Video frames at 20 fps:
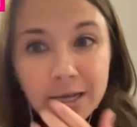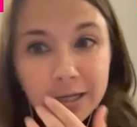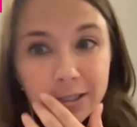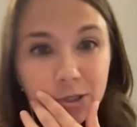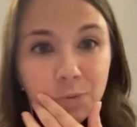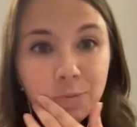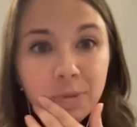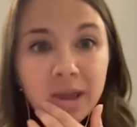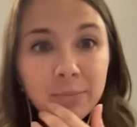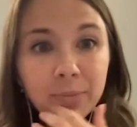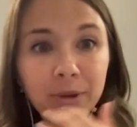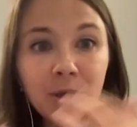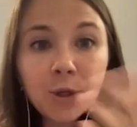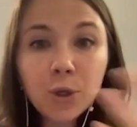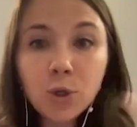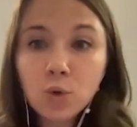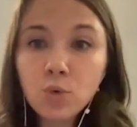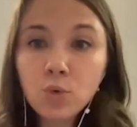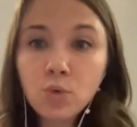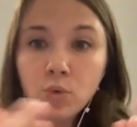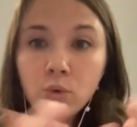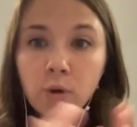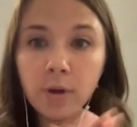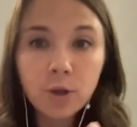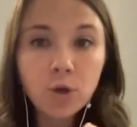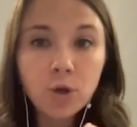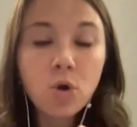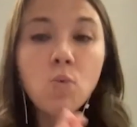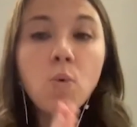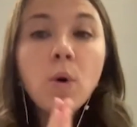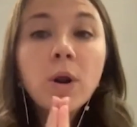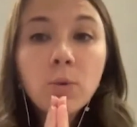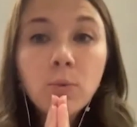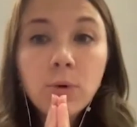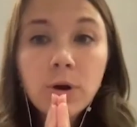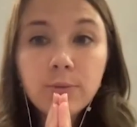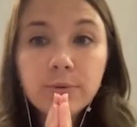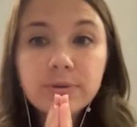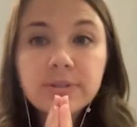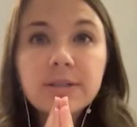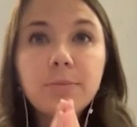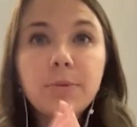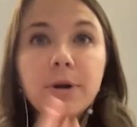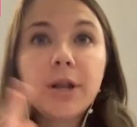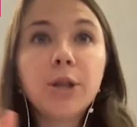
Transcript: So maybe you want to work with someone